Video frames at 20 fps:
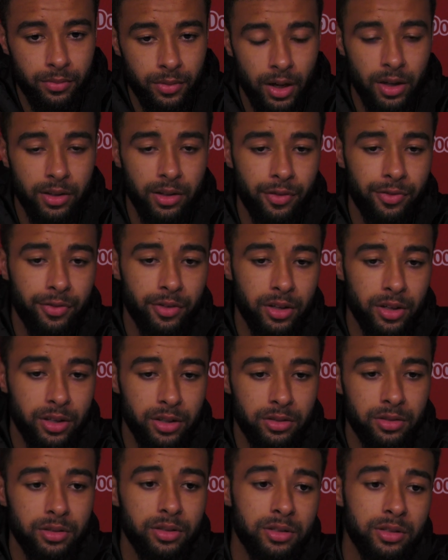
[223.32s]
Yeah, definitely.
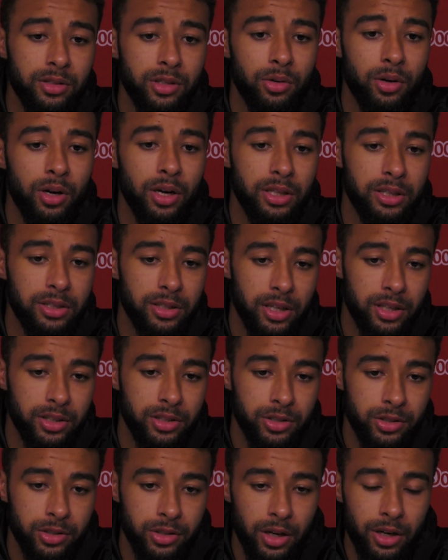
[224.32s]
It's still early
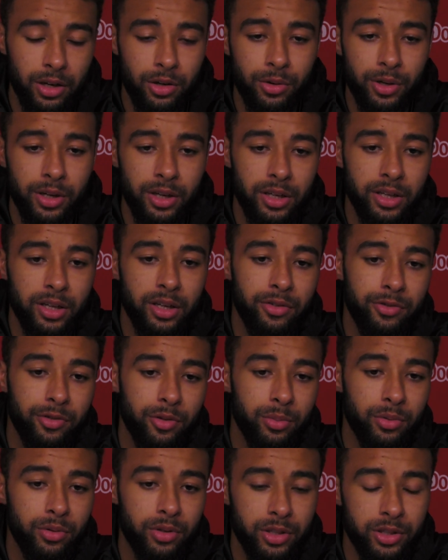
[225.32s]
stages. You know how quickly
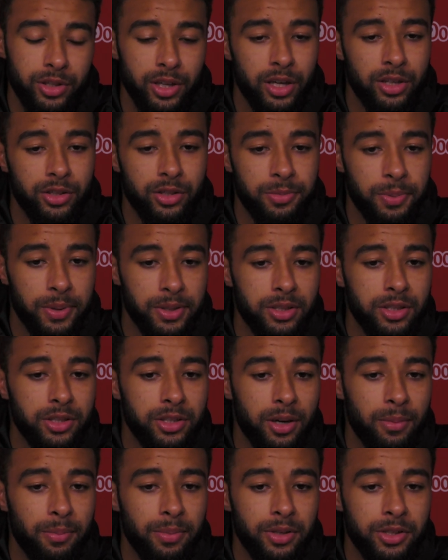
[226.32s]
football can change, especially the
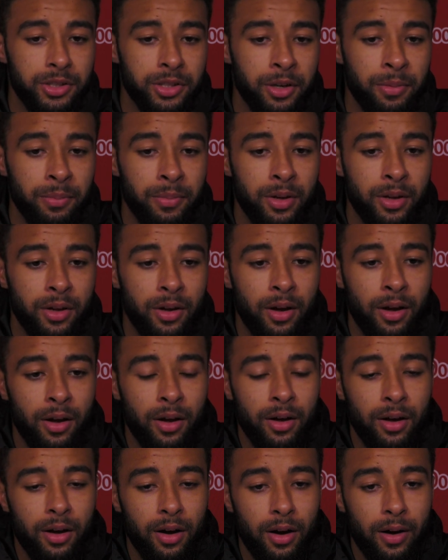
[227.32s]
championship.
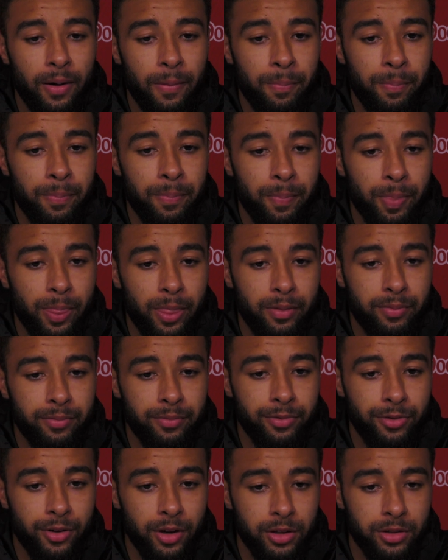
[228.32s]

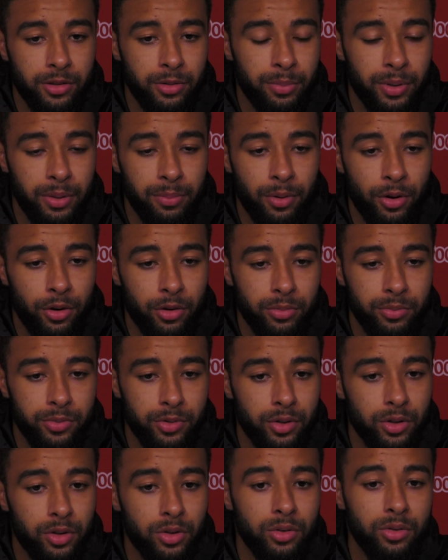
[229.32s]
First can beat bottom,
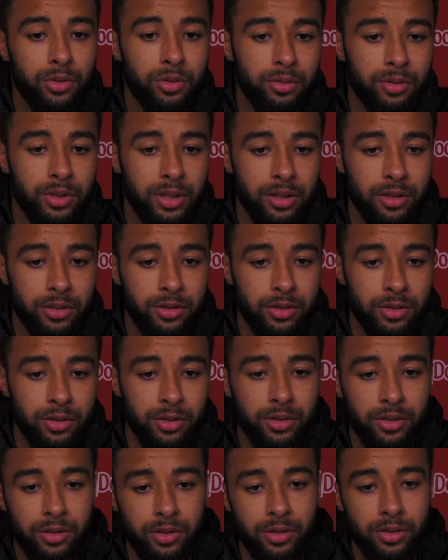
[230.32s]
so
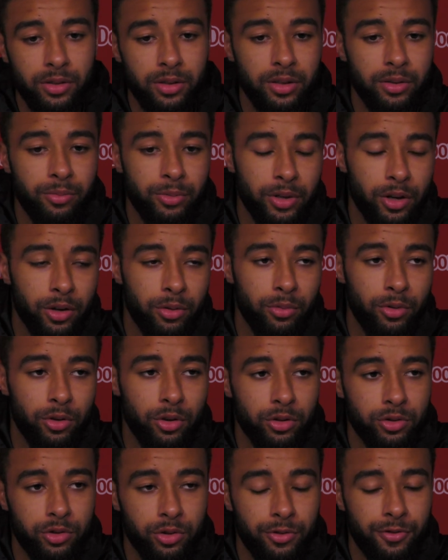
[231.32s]
we don't
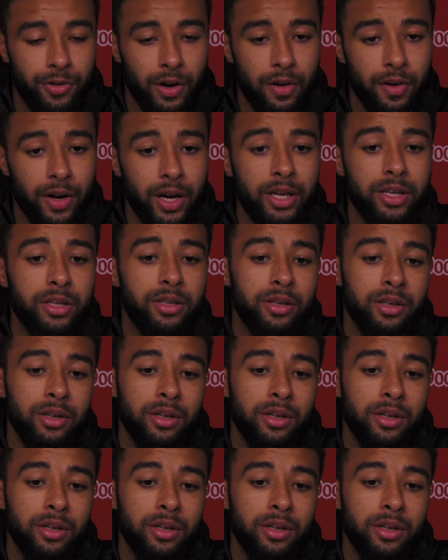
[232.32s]
look too far ahead.